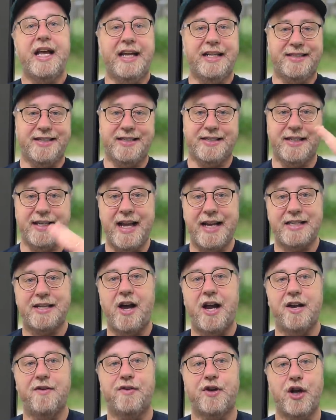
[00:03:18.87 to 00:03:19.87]
It sees the next
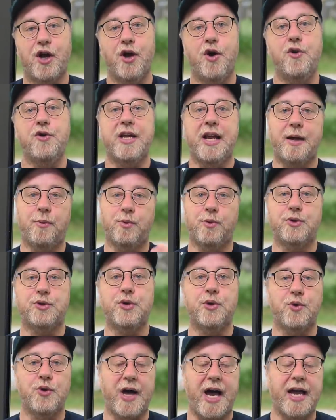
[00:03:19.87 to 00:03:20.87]
line of code, it will
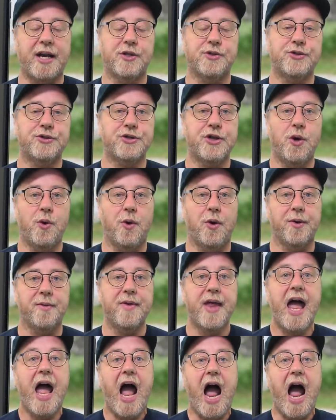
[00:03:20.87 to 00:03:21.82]
do that, and so on.